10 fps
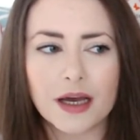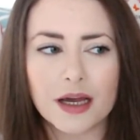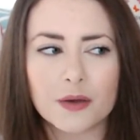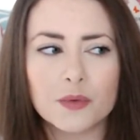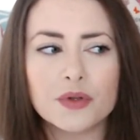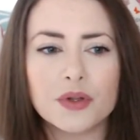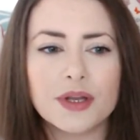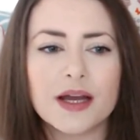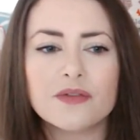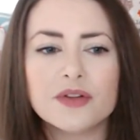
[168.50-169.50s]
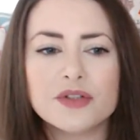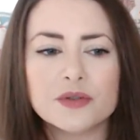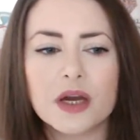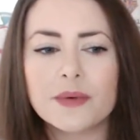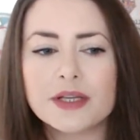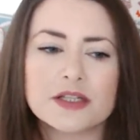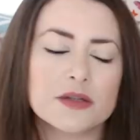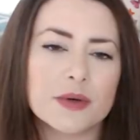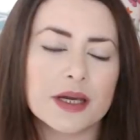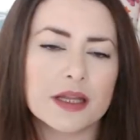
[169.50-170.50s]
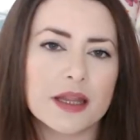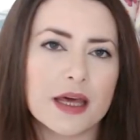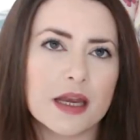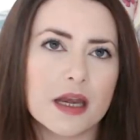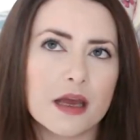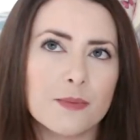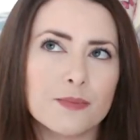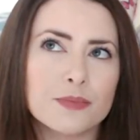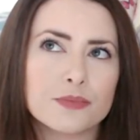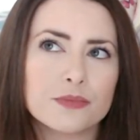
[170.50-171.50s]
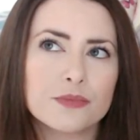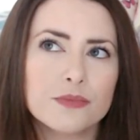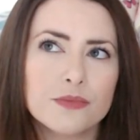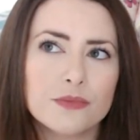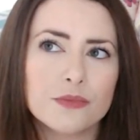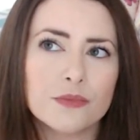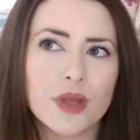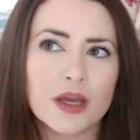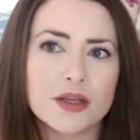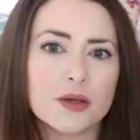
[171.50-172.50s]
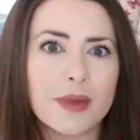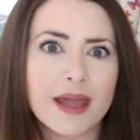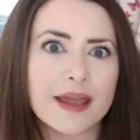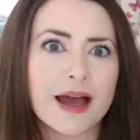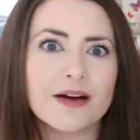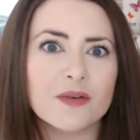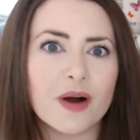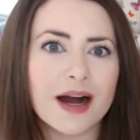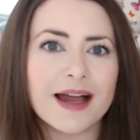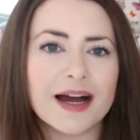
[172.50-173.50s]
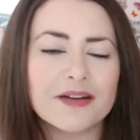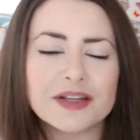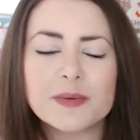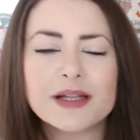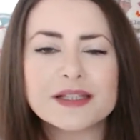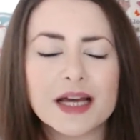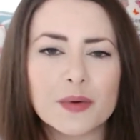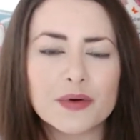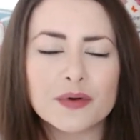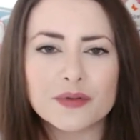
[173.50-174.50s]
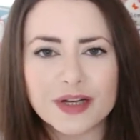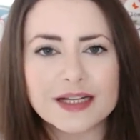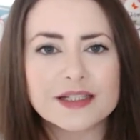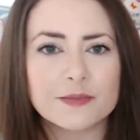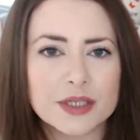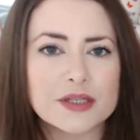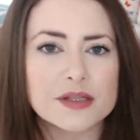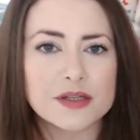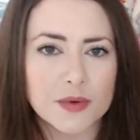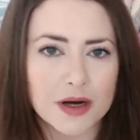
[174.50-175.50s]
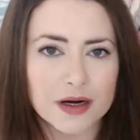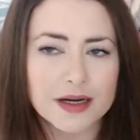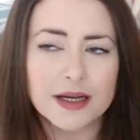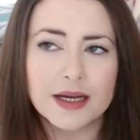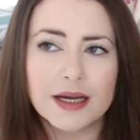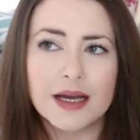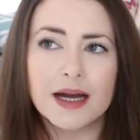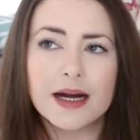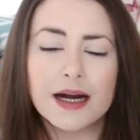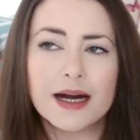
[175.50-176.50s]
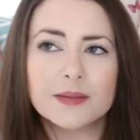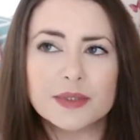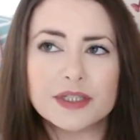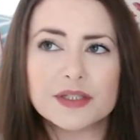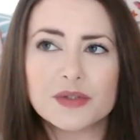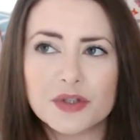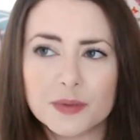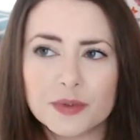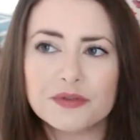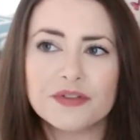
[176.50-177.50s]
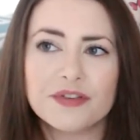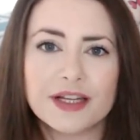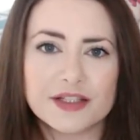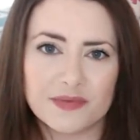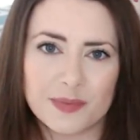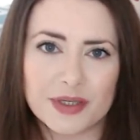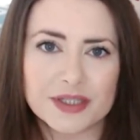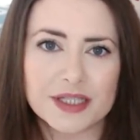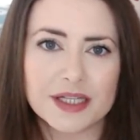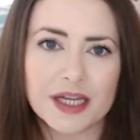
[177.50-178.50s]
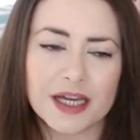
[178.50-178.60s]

I warn you now, if you do go into it, then you may have what I have. It depends how a reflective person you are. I'm an extremely reflective person.